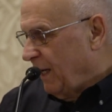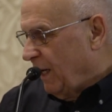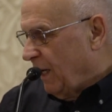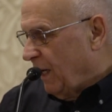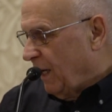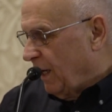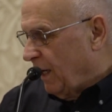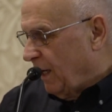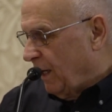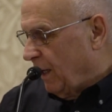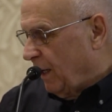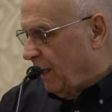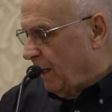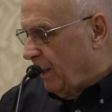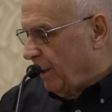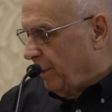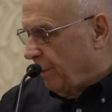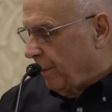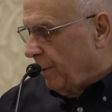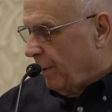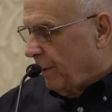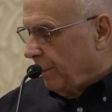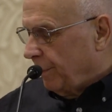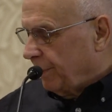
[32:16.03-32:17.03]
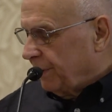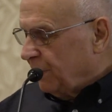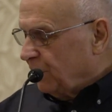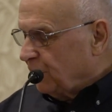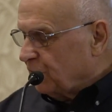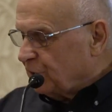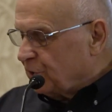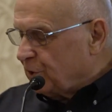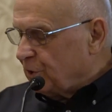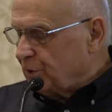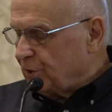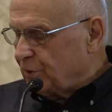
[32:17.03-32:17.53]
But
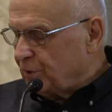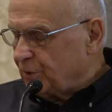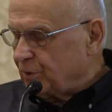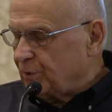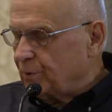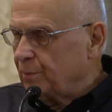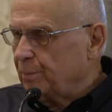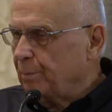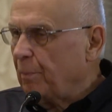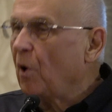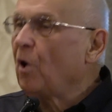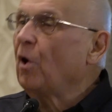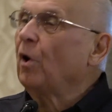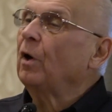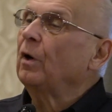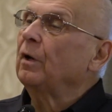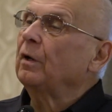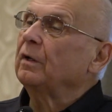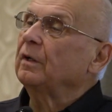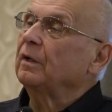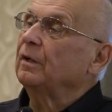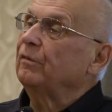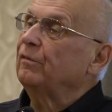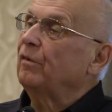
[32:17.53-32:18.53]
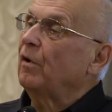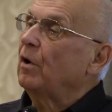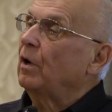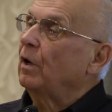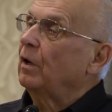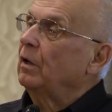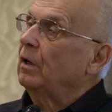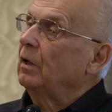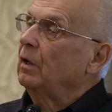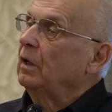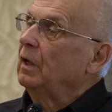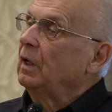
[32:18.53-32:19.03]
this is part of
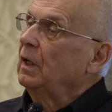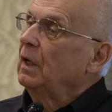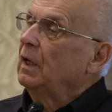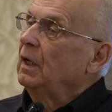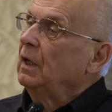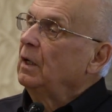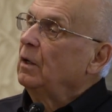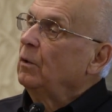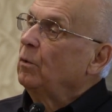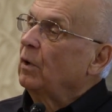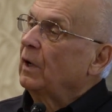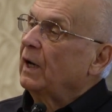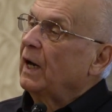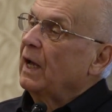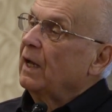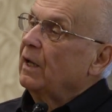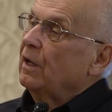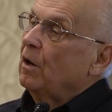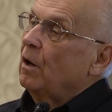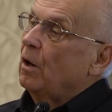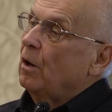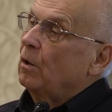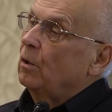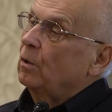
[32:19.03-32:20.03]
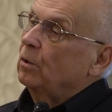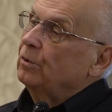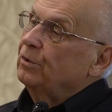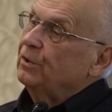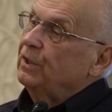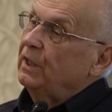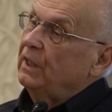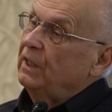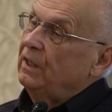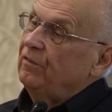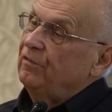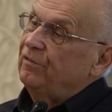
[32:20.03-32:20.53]
our, what I call
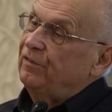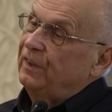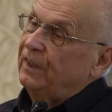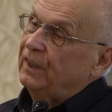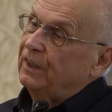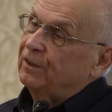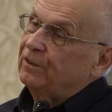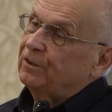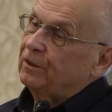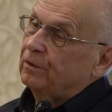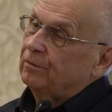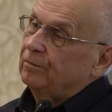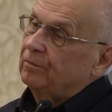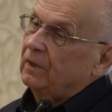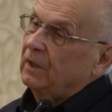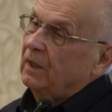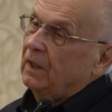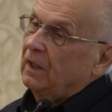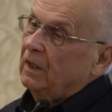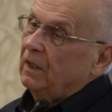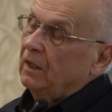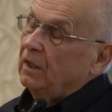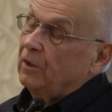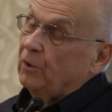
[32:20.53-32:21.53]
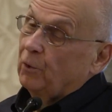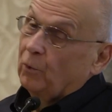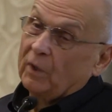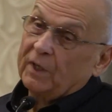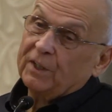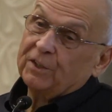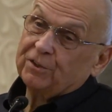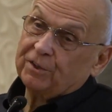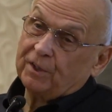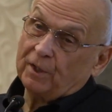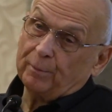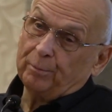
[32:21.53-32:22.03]
Team Vinton. The
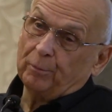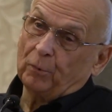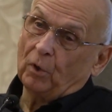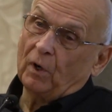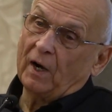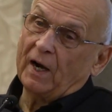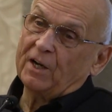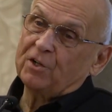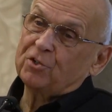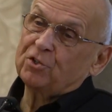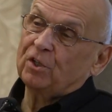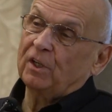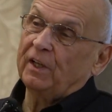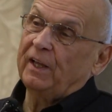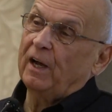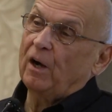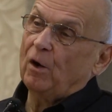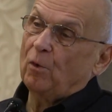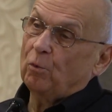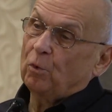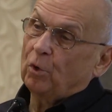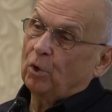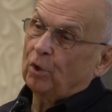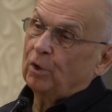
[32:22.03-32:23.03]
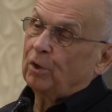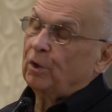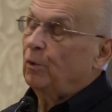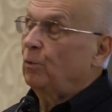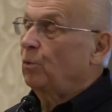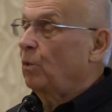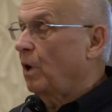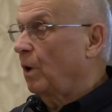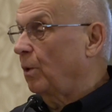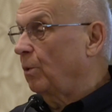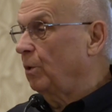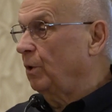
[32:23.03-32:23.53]
rest of them were actually out
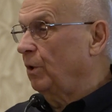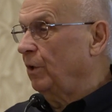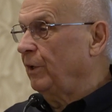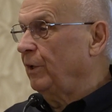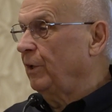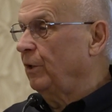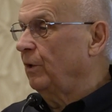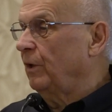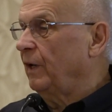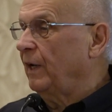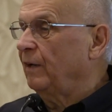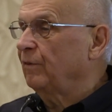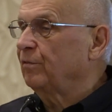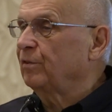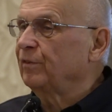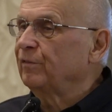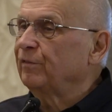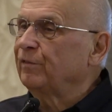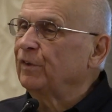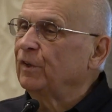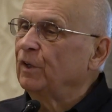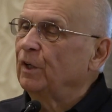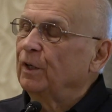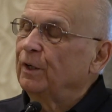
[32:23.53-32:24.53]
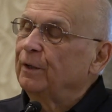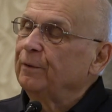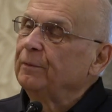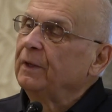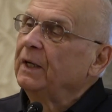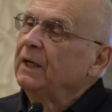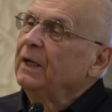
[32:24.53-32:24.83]
working while we were here having fun.